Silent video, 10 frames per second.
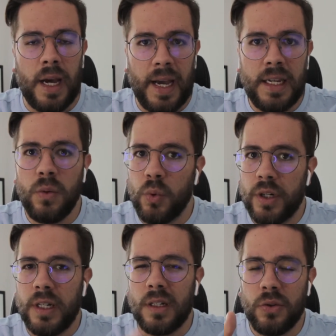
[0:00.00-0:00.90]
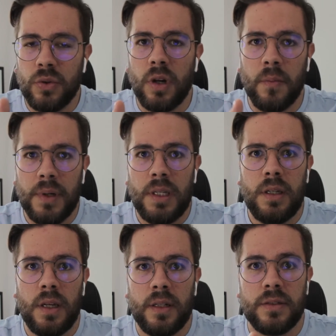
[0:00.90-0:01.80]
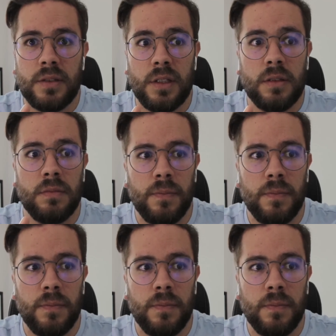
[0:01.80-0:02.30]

I can work in a good company and still